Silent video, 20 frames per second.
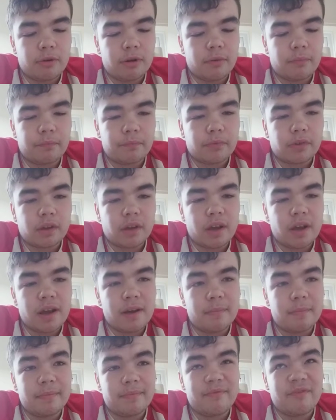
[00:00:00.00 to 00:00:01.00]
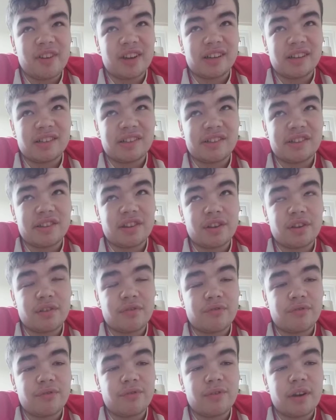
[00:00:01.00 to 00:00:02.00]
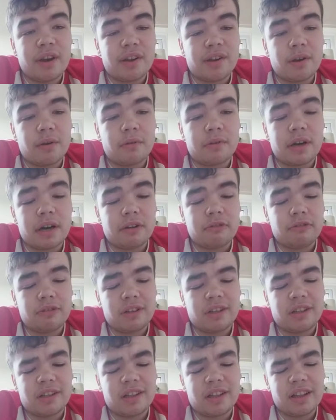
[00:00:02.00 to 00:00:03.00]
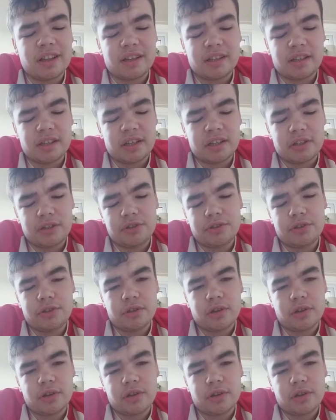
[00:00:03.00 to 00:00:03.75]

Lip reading: What finished 3-2 and good to Lincoln,